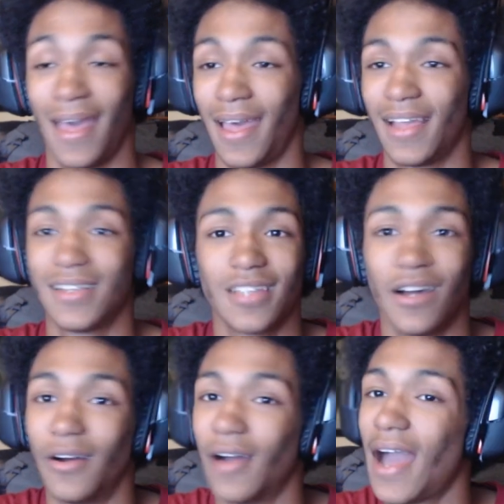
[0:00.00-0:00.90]
So
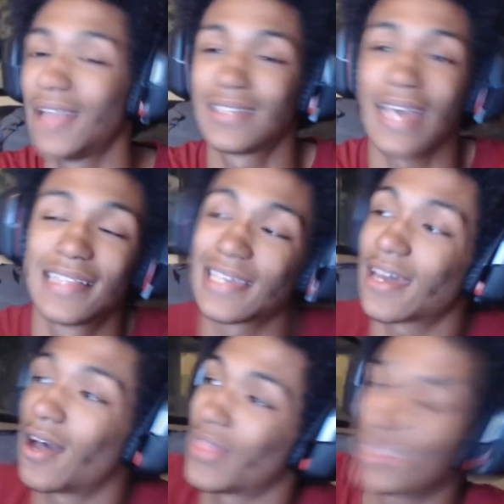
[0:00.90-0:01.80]
it's like
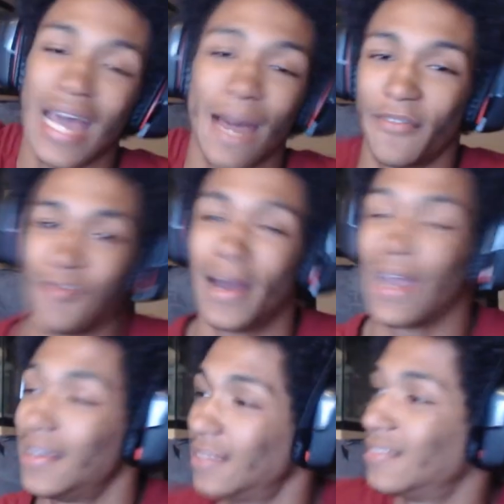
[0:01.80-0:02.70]
on the top of my
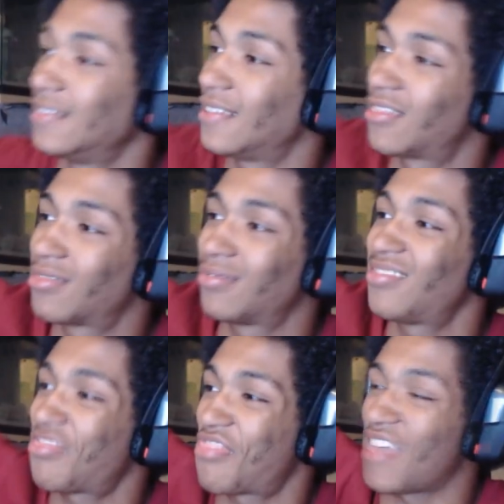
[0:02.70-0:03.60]

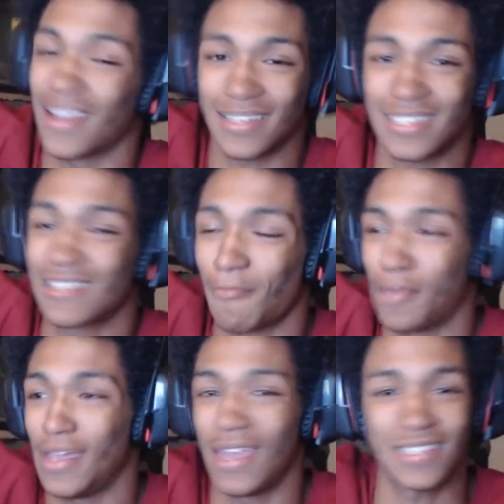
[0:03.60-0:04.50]
things to be
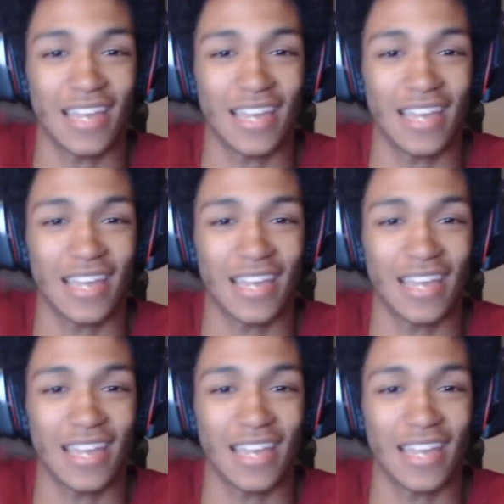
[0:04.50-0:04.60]
excited